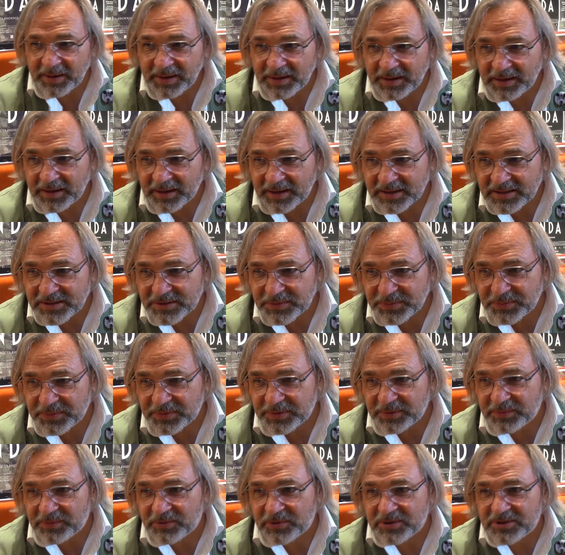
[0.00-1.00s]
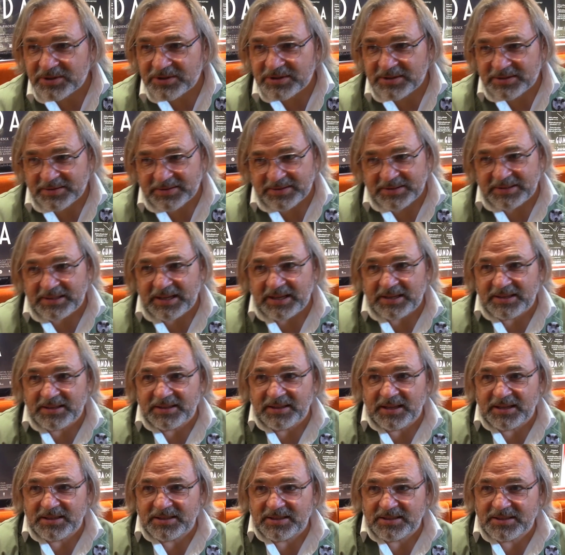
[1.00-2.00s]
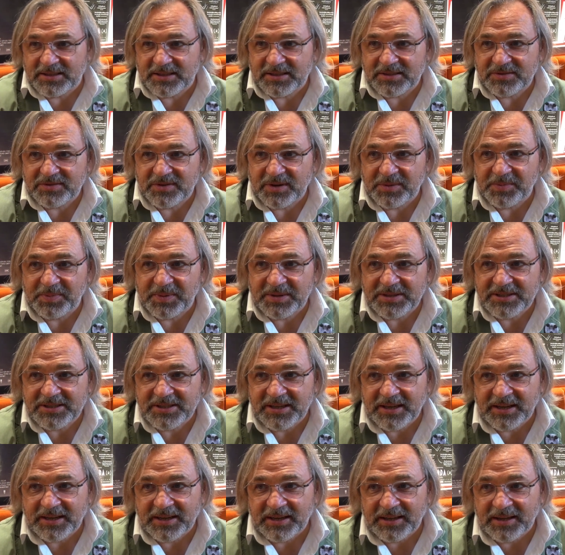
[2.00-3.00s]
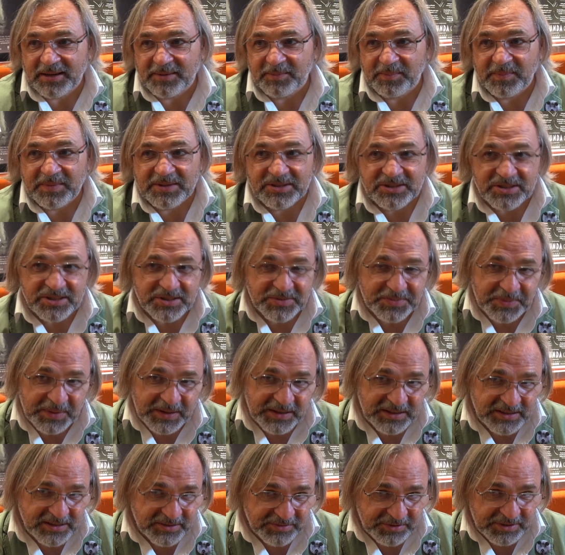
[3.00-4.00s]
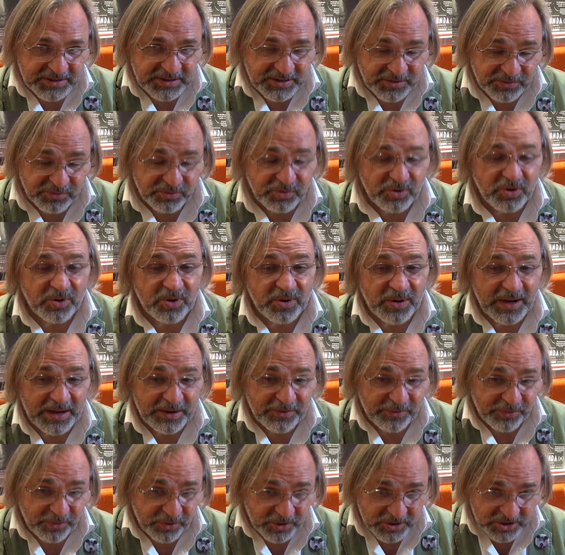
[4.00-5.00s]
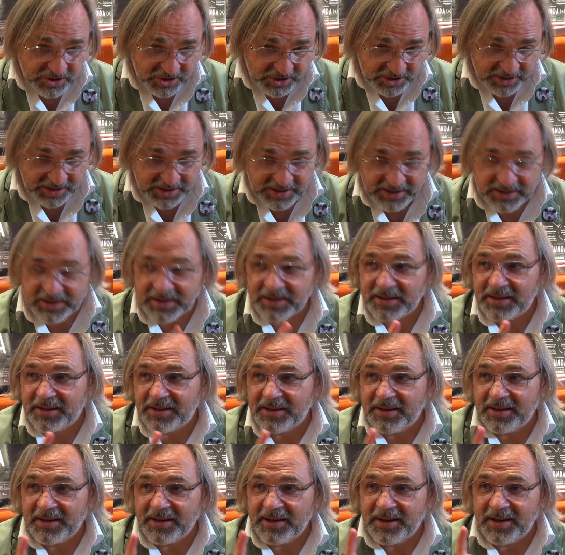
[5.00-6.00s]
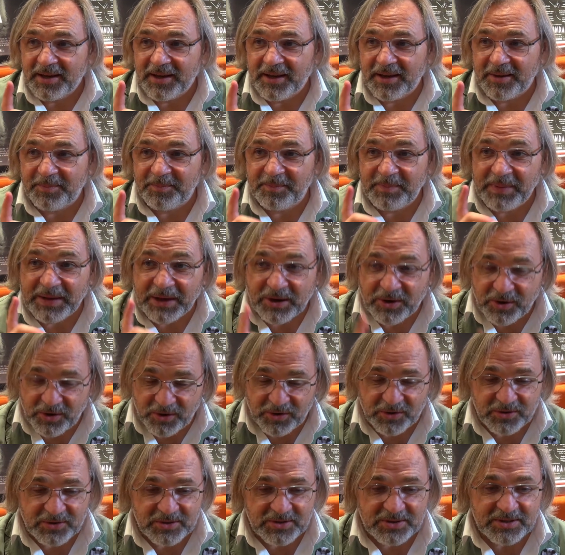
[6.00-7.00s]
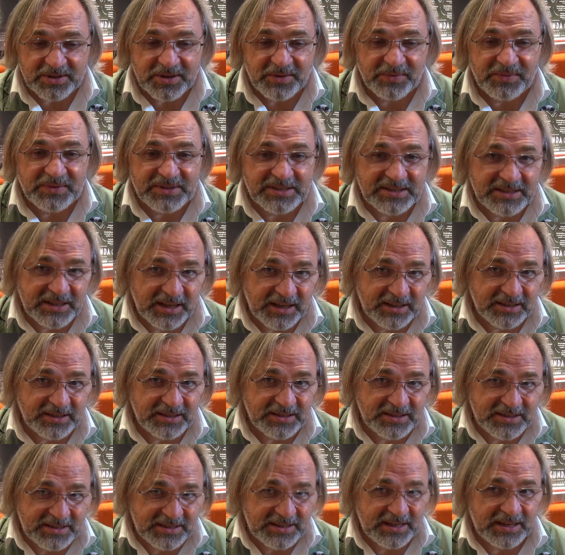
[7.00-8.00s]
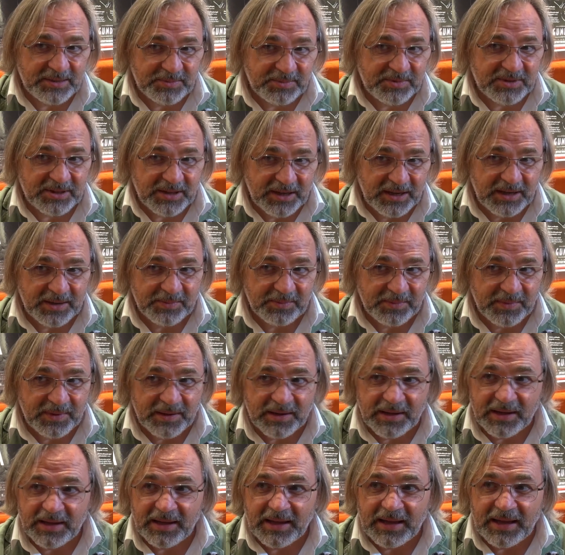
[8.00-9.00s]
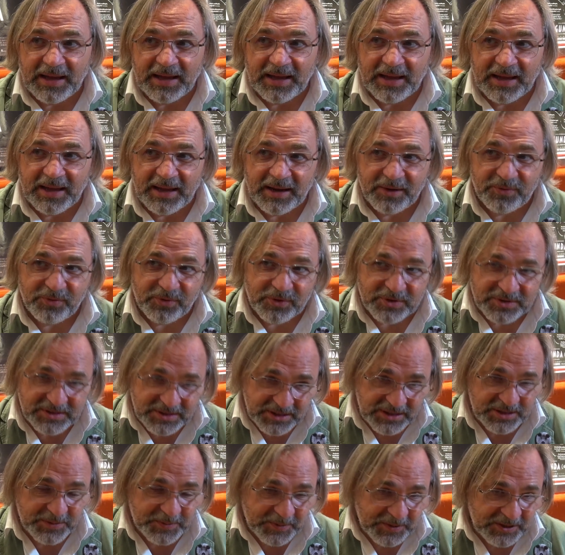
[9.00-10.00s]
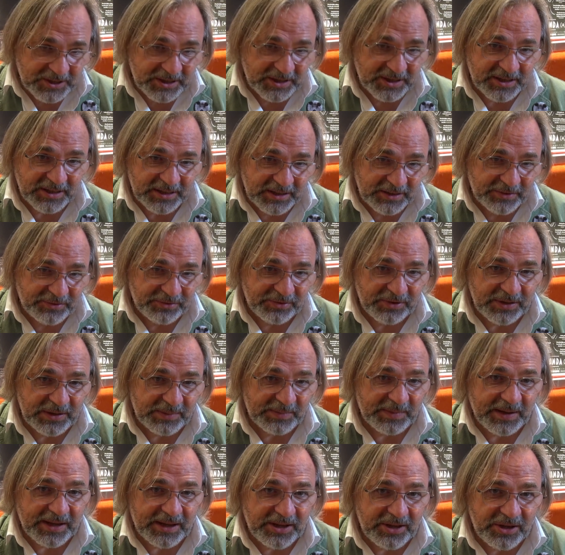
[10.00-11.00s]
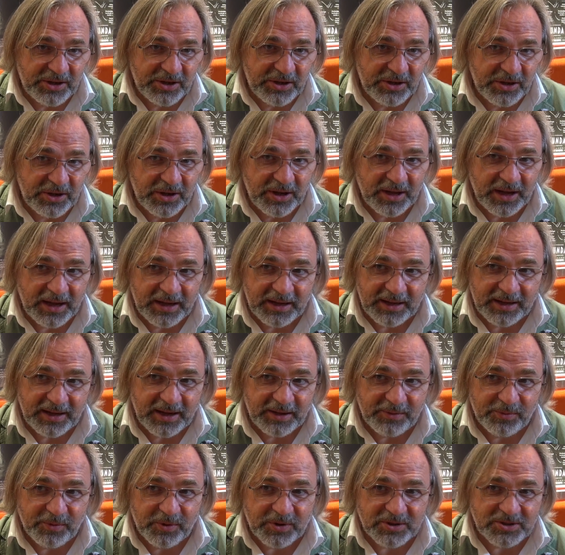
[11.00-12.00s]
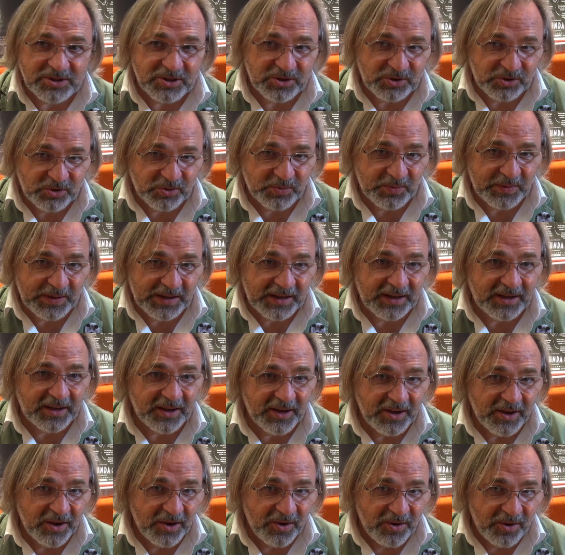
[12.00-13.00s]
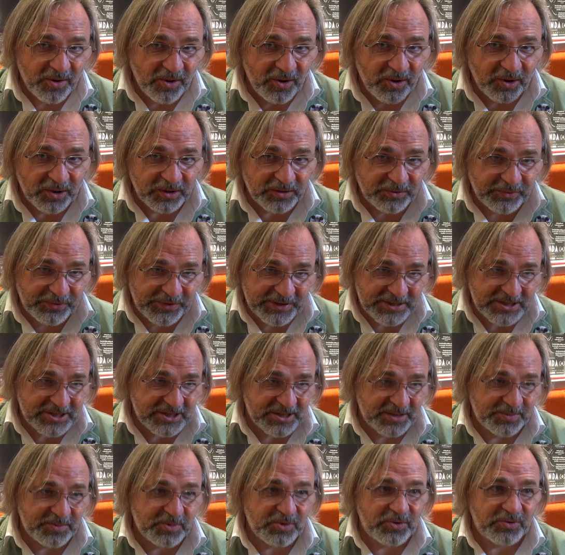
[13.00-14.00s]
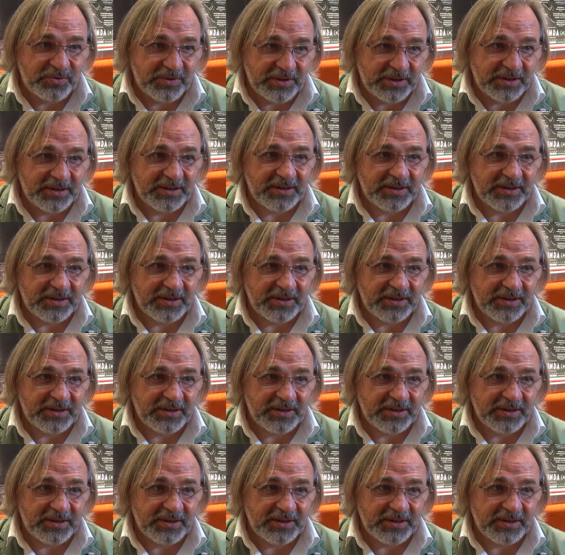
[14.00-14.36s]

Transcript: My last film was 96 frames per second. This one is 24, unfortunately, because we started same time. And for this particular film, I wanted to make old-fashioned movie,